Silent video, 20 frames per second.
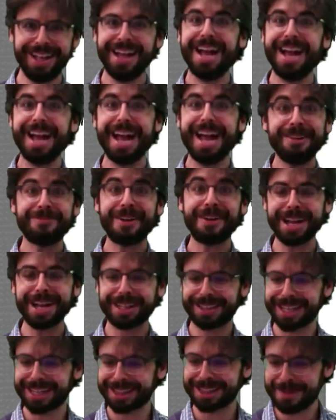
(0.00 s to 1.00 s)
if I
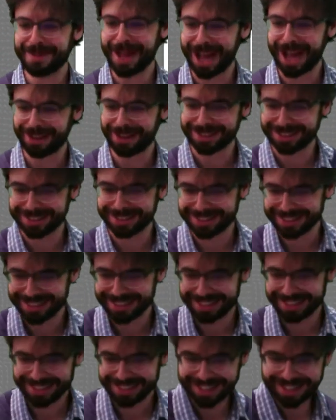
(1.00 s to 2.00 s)
click the mouse,
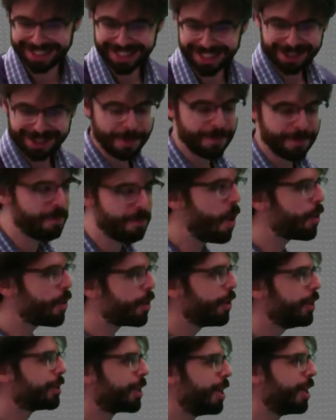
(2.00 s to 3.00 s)
the motor is
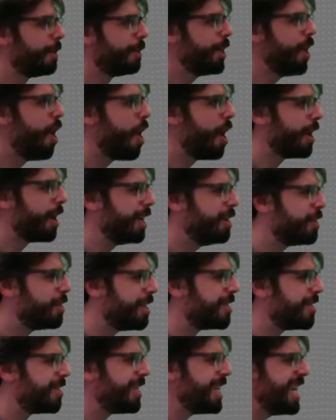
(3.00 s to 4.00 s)
going to be on, and you can
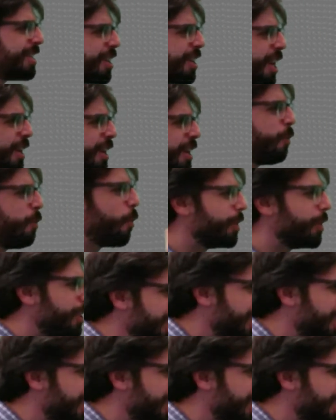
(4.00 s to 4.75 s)
see it's like forcing